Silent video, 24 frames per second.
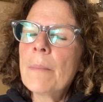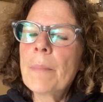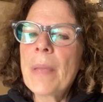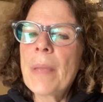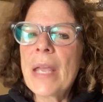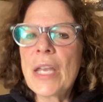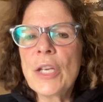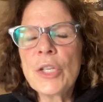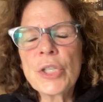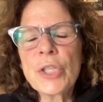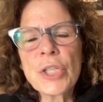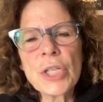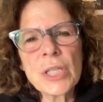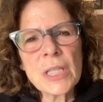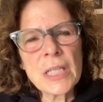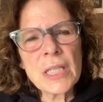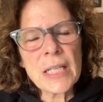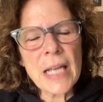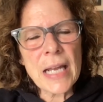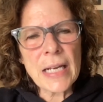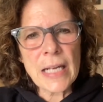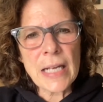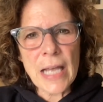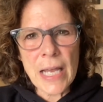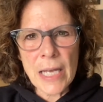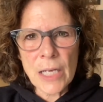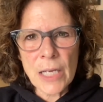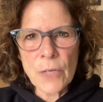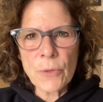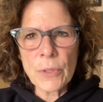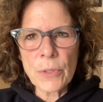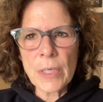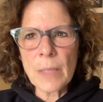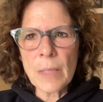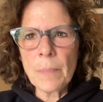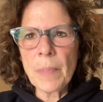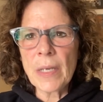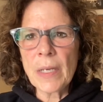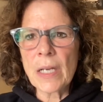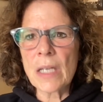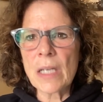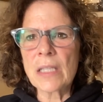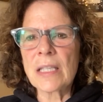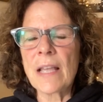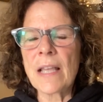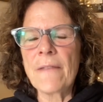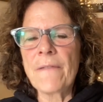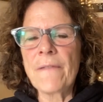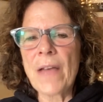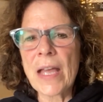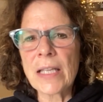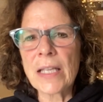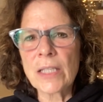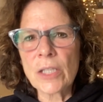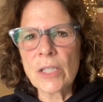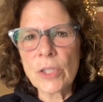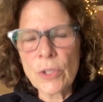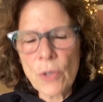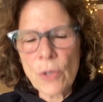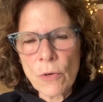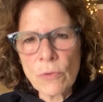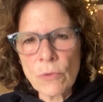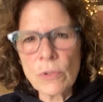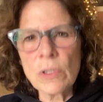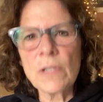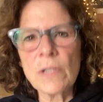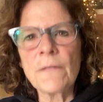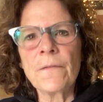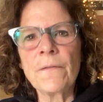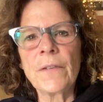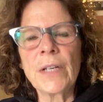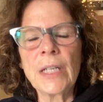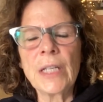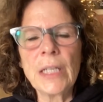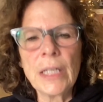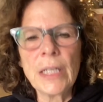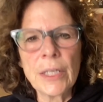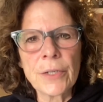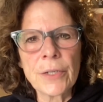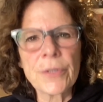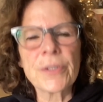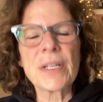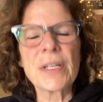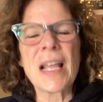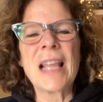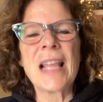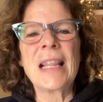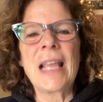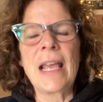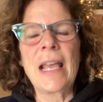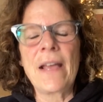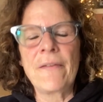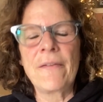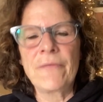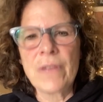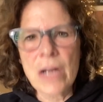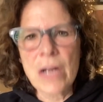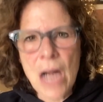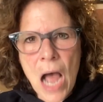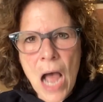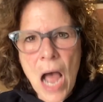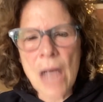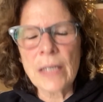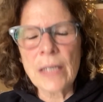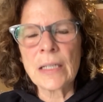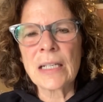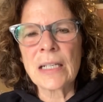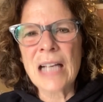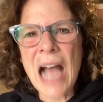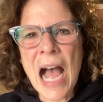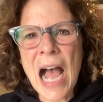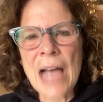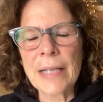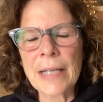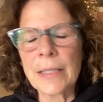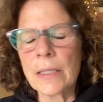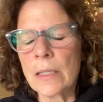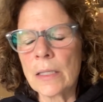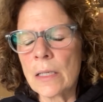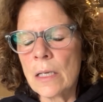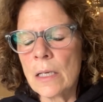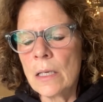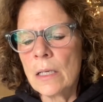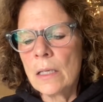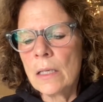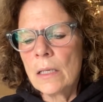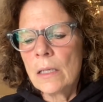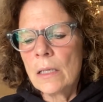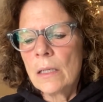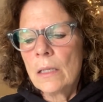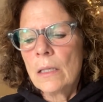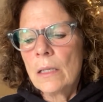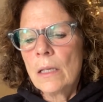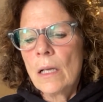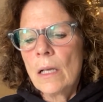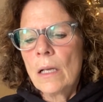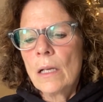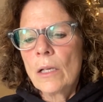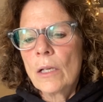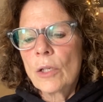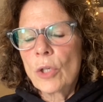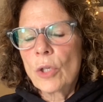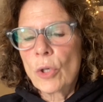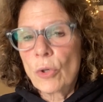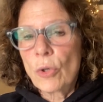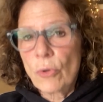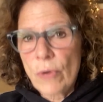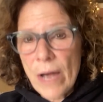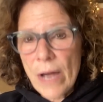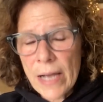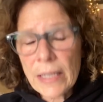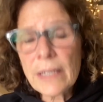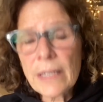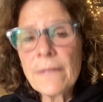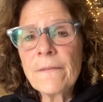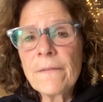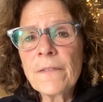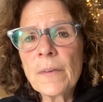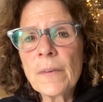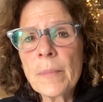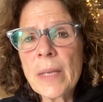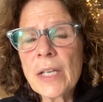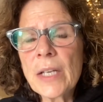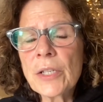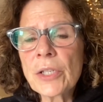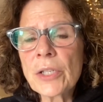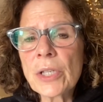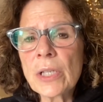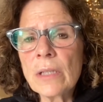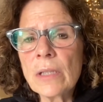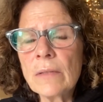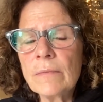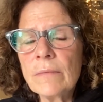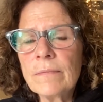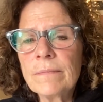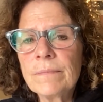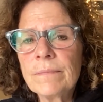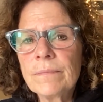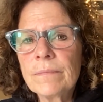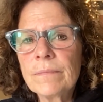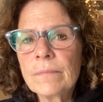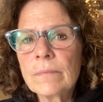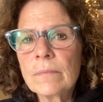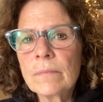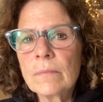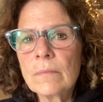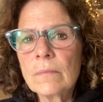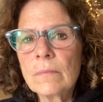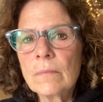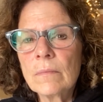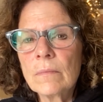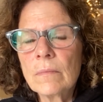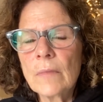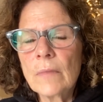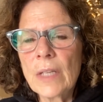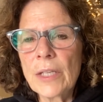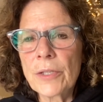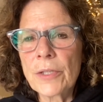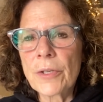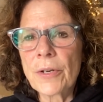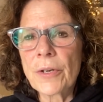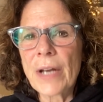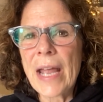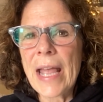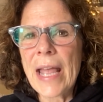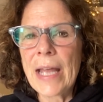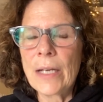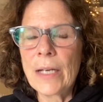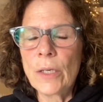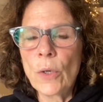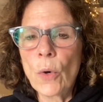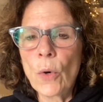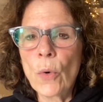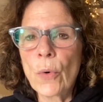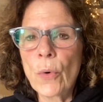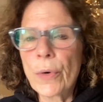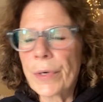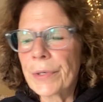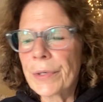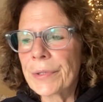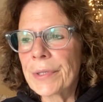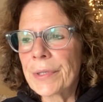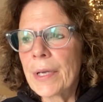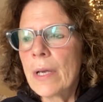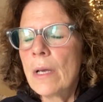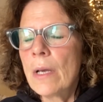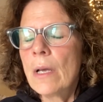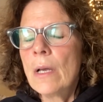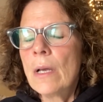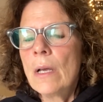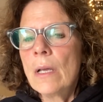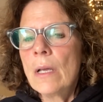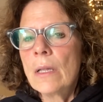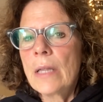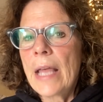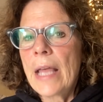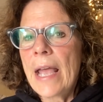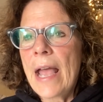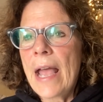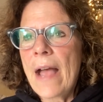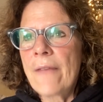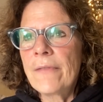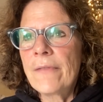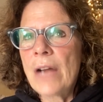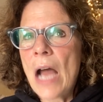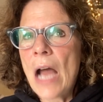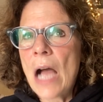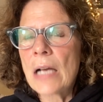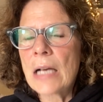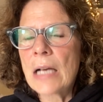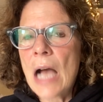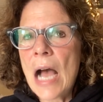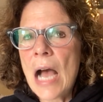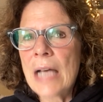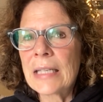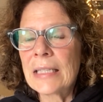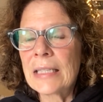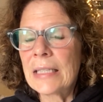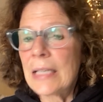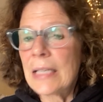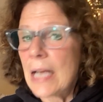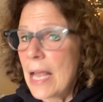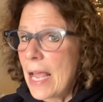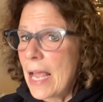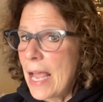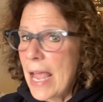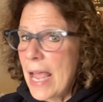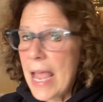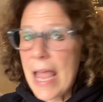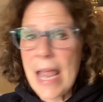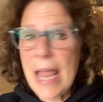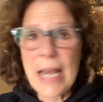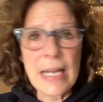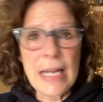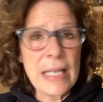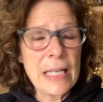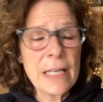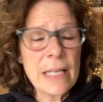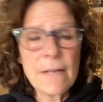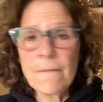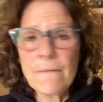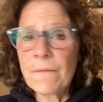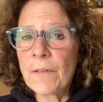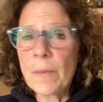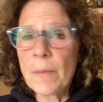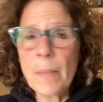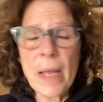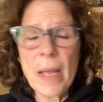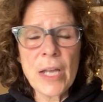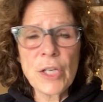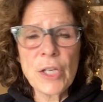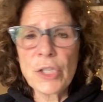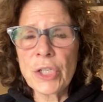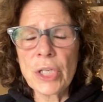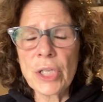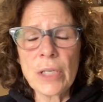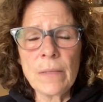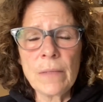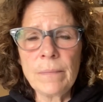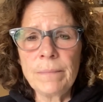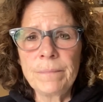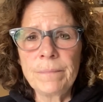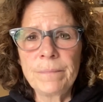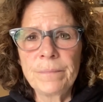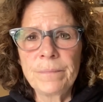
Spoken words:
patients get angry because they've had stones for years and they have not gotten correct information. These are and ors. They have not gotten any information.